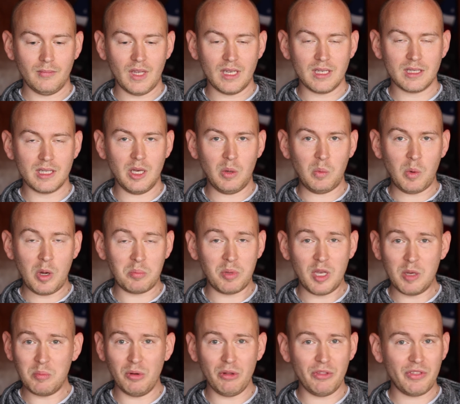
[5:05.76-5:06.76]
It's that what
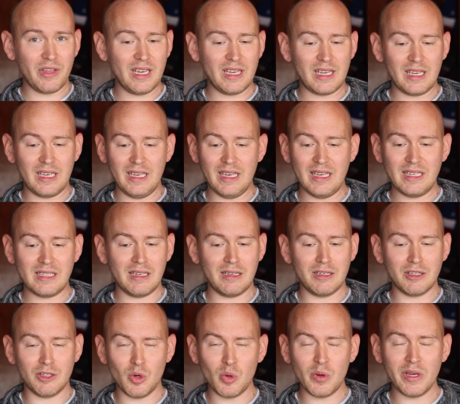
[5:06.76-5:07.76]
people think
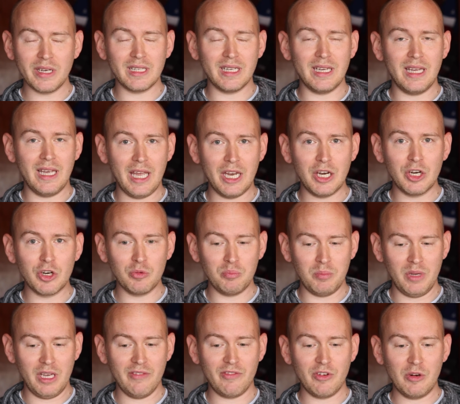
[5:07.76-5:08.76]
isn't going to hinder
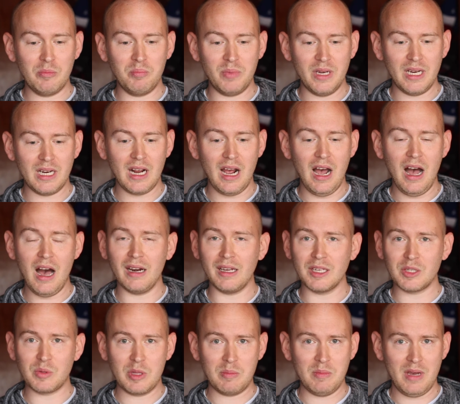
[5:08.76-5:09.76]
me from being
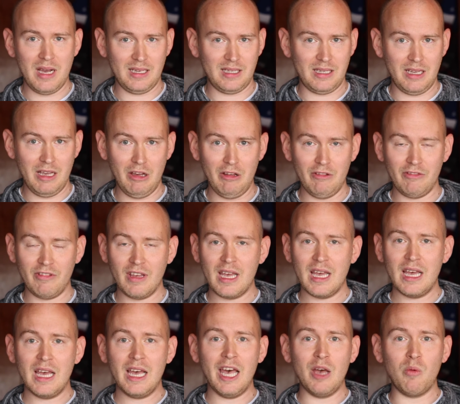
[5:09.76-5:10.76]
honest with myself
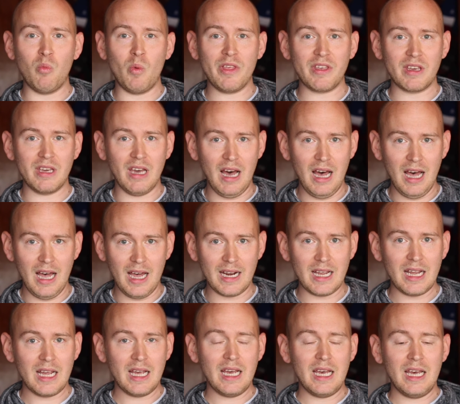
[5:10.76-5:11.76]
and with
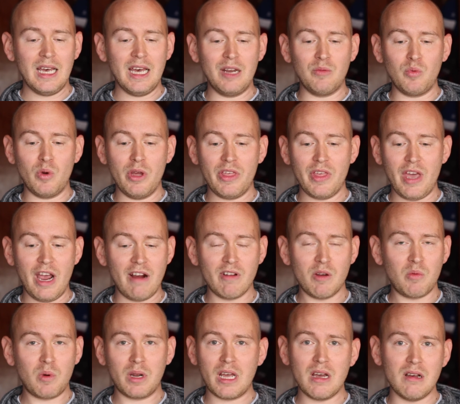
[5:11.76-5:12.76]
God and with
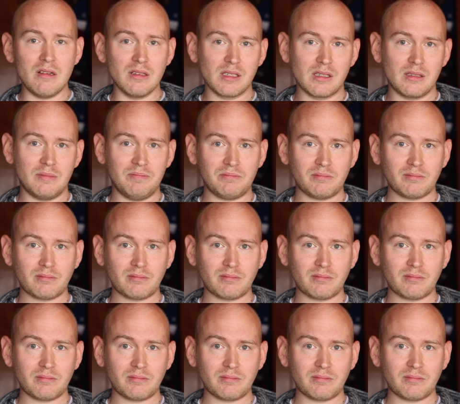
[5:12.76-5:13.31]
everyone else.